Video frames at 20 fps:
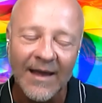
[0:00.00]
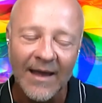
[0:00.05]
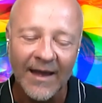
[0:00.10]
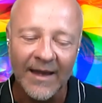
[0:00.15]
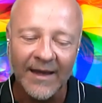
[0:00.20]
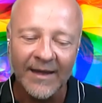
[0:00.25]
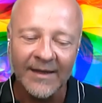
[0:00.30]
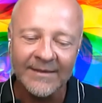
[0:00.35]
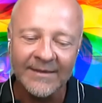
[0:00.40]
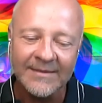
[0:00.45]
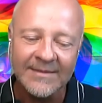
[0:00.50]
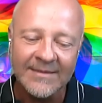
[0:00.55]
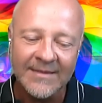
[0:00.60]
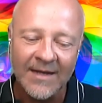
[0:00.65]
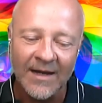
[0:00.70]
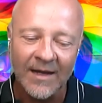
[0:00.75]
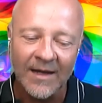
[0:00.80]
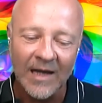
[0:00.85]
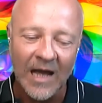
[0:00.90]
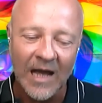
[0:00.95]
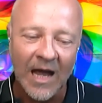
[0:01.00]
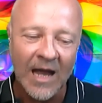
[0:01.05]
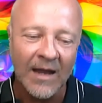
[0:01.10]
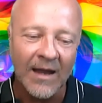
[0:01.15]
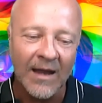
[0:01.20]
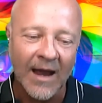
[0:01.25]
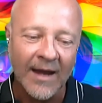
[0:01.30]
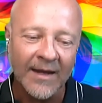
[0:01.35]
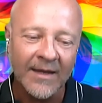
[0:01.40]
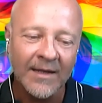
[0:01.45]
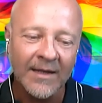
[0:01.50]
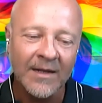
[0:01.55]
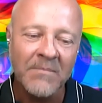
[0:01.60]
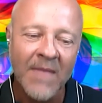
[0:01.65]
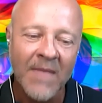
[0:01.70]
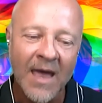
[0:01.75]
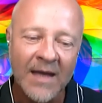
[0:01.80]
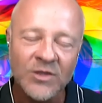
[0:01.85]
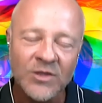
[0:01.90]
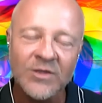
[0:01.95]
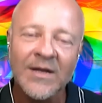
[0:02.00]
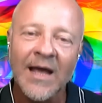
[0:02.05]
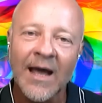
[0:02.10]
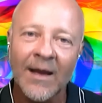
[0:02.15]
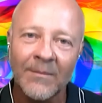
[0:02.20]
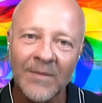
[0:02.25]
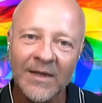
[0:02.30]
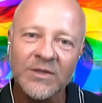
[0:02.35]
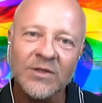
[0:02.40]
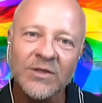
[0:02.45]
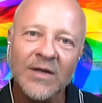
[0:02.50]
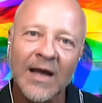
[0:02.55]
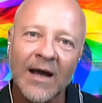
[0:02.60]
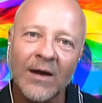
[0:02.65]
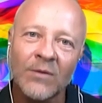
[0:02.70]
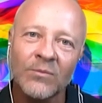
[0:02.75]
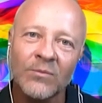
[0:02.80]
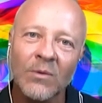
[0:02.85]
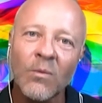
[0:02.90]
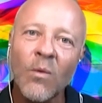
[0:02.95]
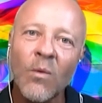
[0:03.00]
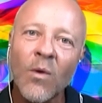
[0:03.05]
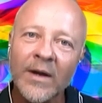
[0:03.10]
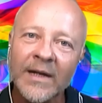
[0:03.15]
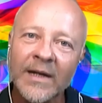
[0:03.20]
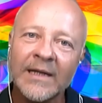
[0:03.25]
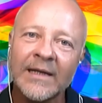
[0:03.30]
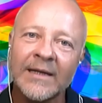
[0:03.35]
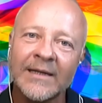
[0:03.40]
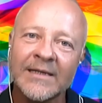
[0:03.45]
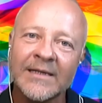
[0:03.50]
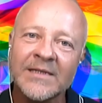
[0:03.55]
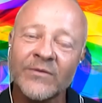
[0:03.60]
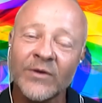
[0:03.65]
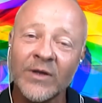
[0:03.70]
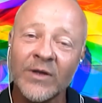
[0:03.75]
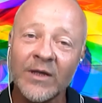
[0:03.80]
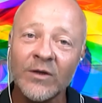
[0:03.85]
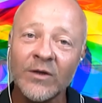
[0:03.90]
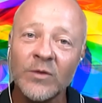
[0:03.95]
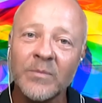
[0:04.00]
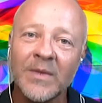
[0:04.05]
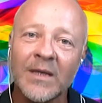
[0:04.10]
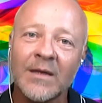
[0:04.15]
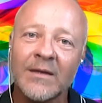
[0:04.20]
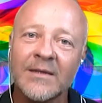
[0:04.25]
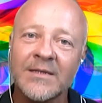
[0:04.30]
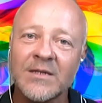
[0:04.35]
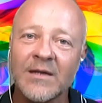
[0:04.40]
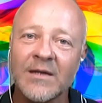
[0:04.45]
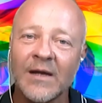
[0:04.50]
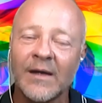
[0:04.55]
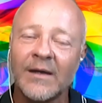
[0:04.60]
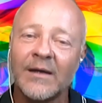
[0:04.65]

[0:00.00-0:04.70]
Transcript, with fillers: And uh, I, I can imagine how much how rewarding it is for you because